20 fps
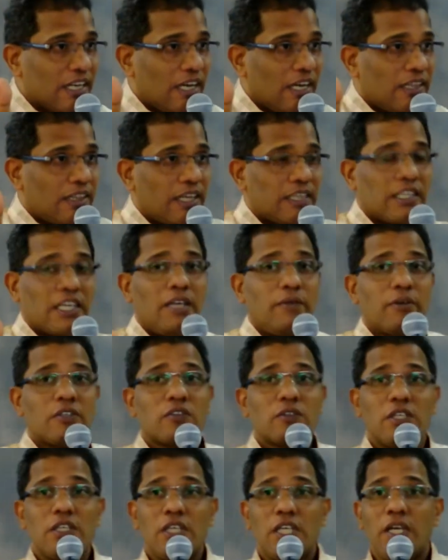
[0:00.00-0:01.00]
That he
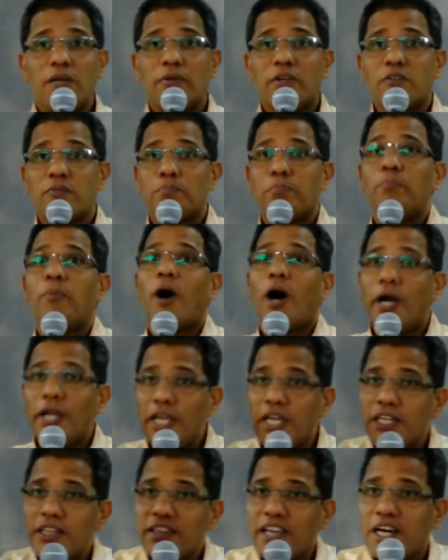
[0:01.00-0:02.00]
was he was
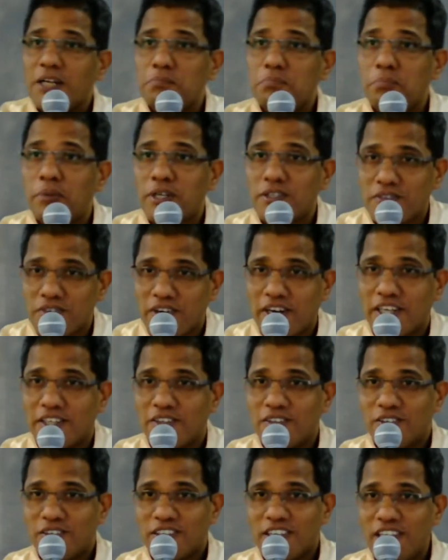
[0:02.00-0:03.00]
buying that birthright.
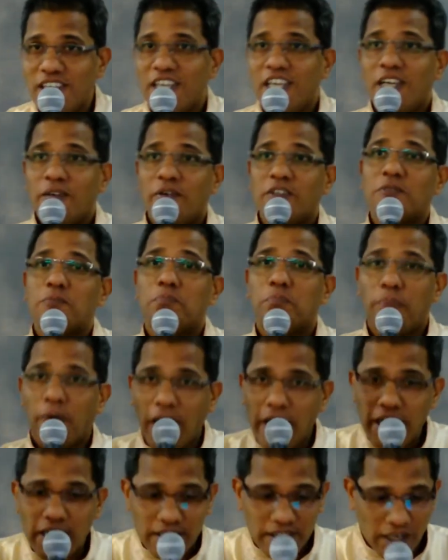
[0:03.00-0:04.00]
Okay, he was
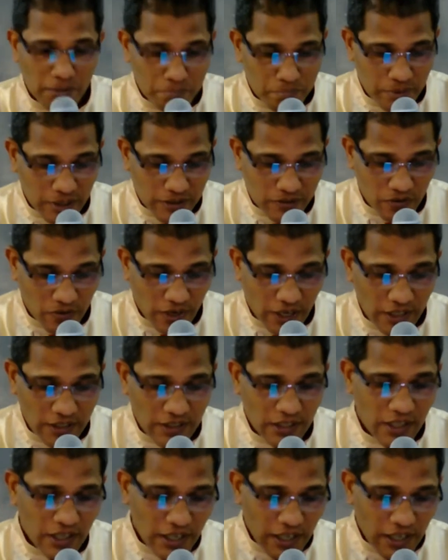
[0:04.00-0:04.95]
buying that birthright.